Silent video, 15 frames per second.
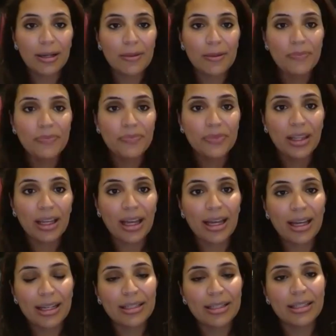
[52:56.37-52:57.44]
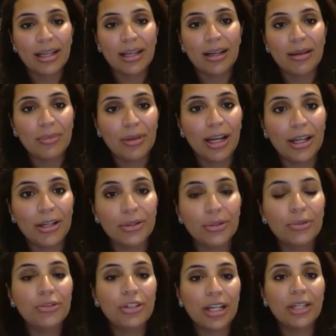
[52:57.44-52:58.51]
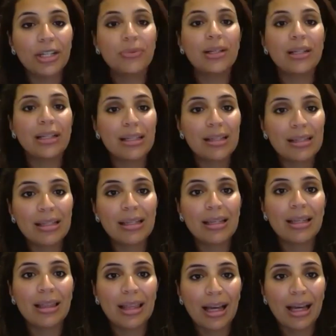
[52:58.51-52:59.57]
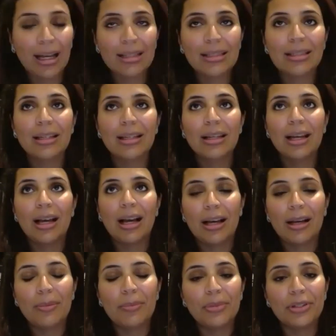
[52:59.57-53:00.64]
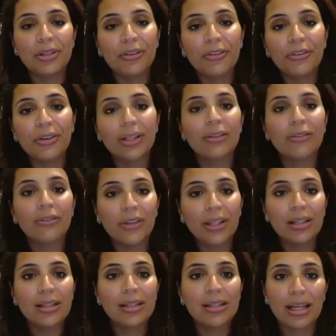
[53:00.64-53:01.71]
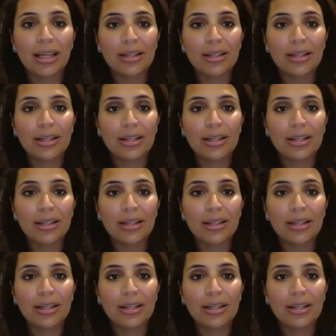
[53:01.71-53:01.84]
Uh, and I do genuinely see that different fields and